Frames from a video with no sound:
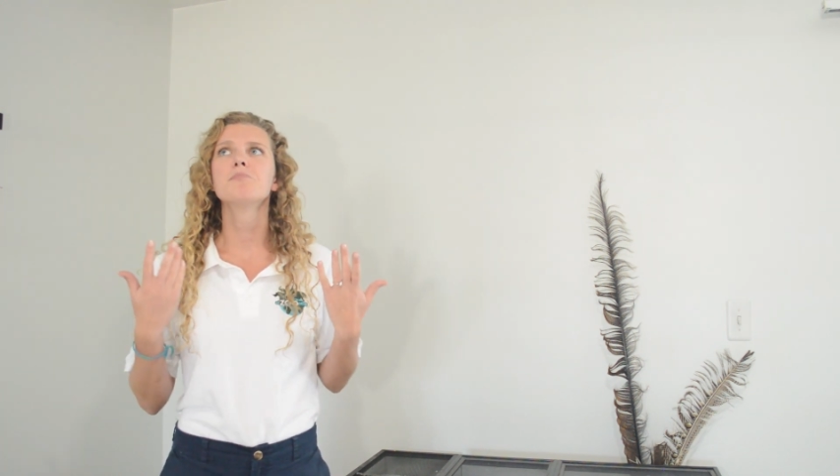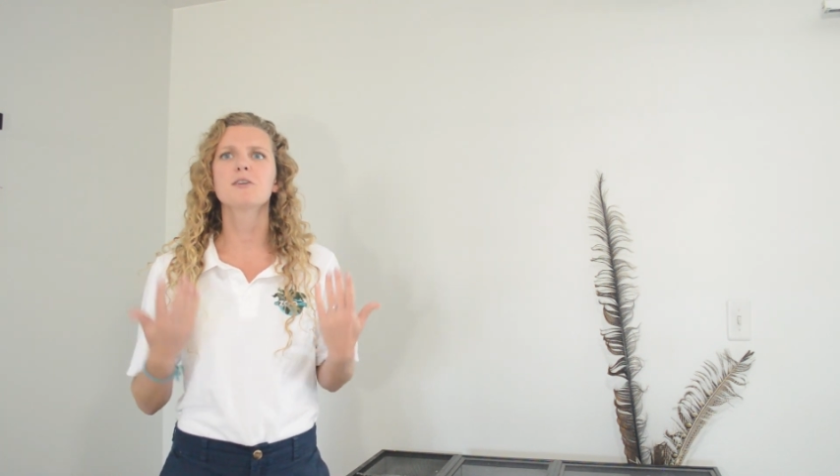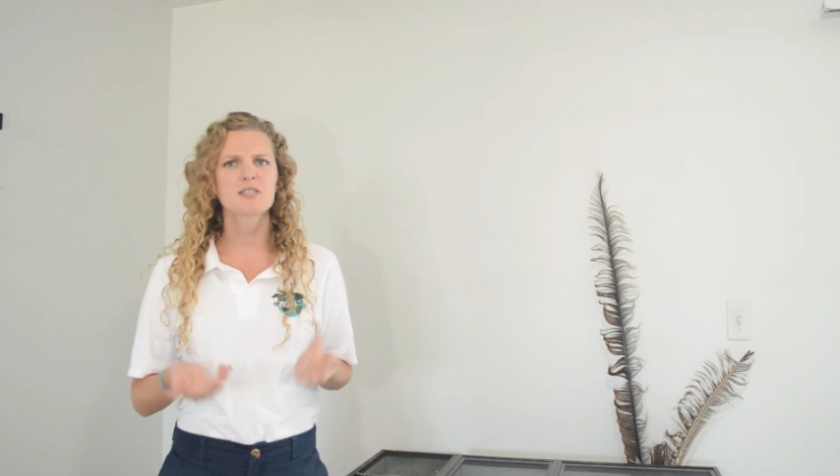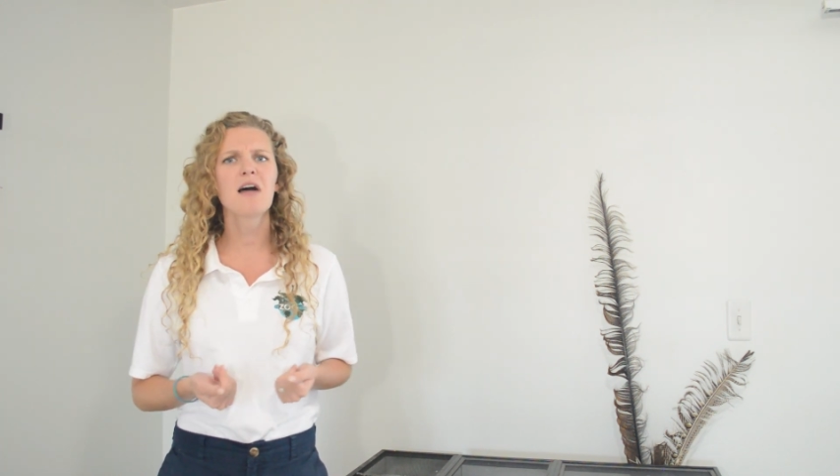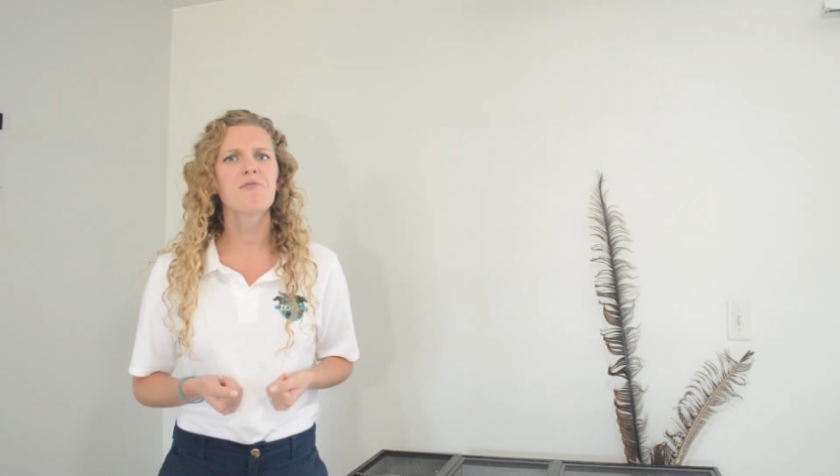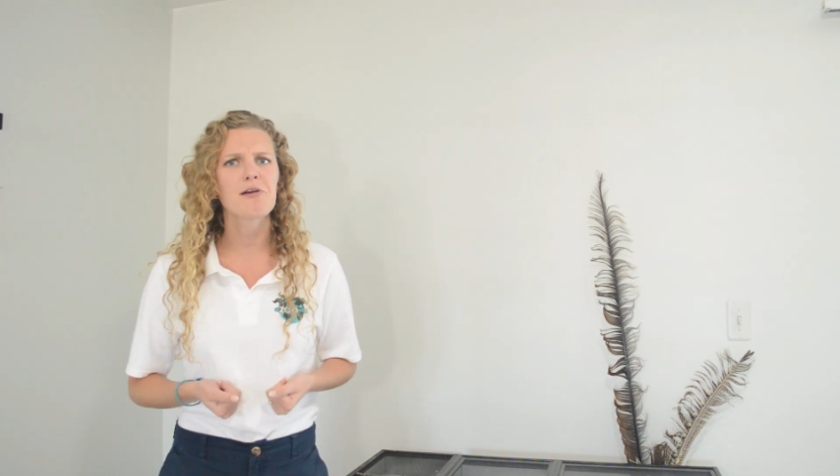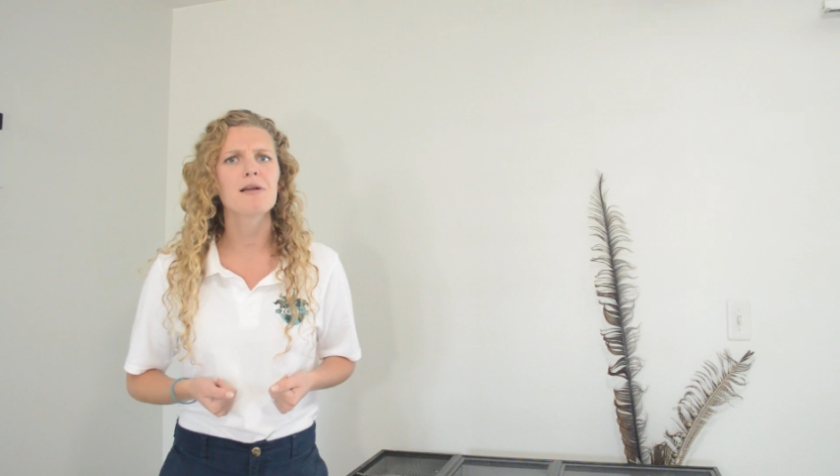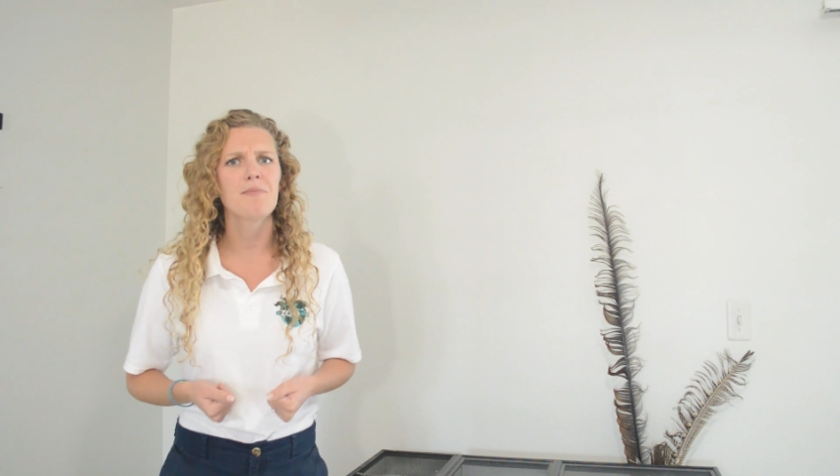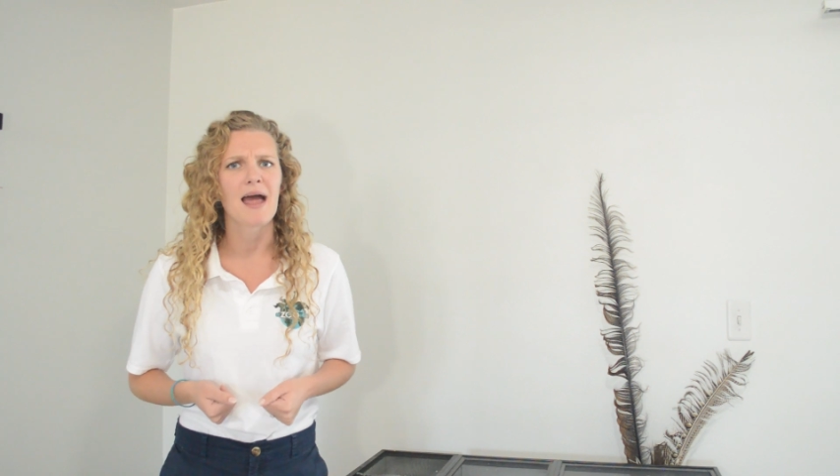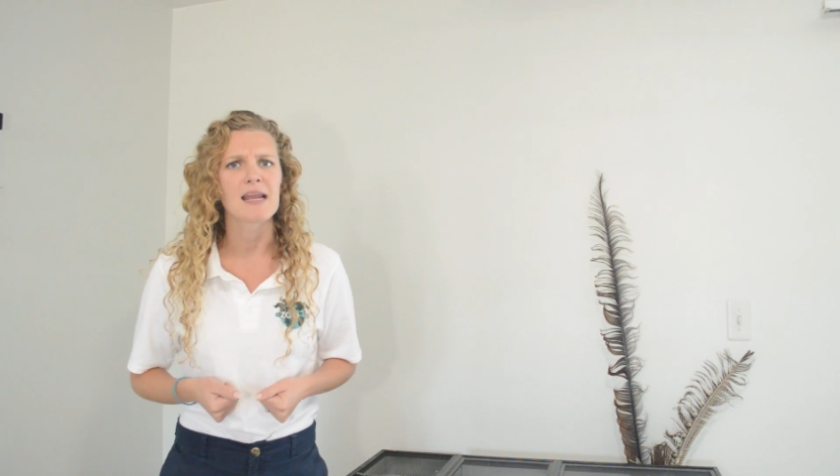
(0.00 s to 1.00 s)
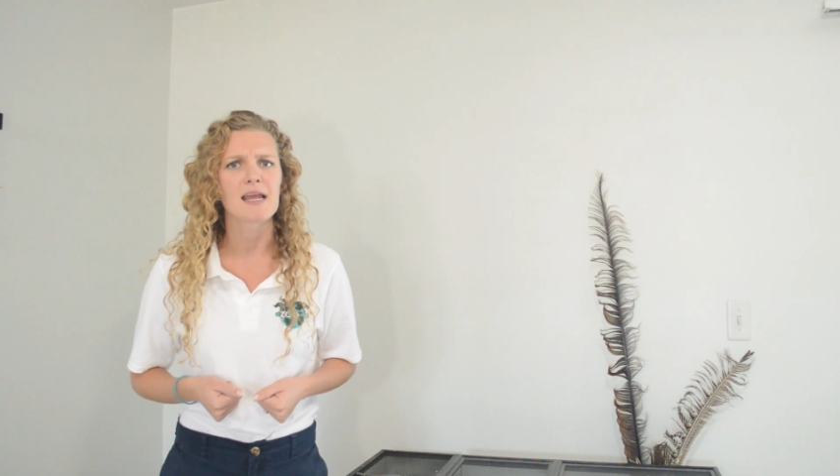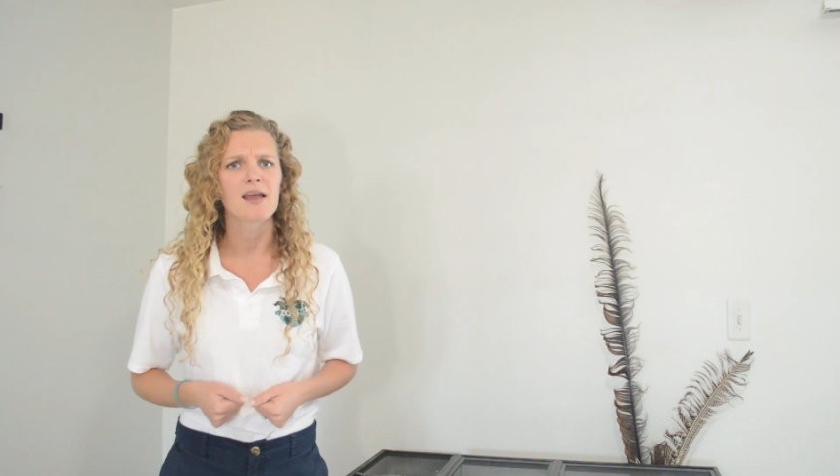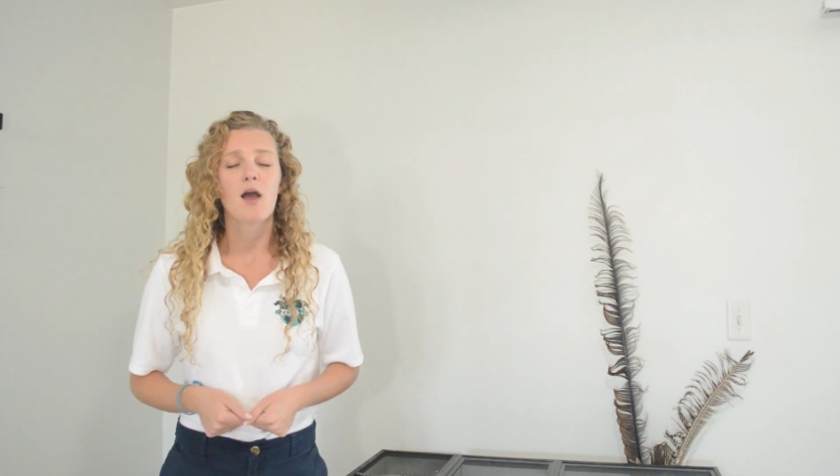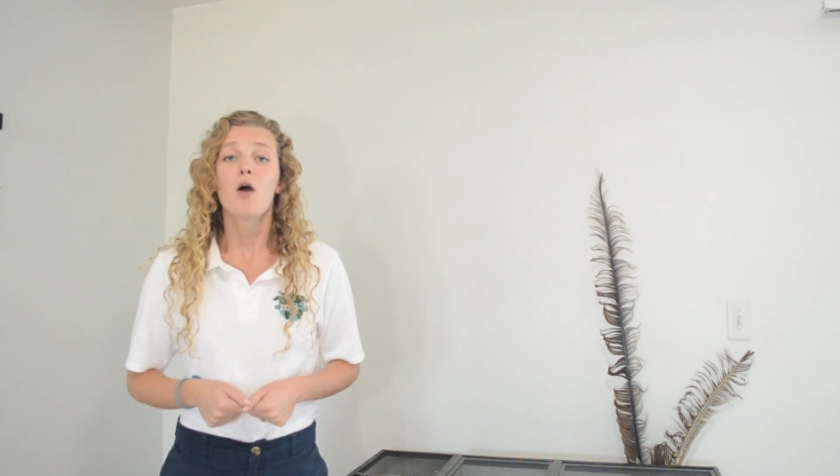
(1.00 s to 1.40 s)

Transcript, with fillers: there's not very many.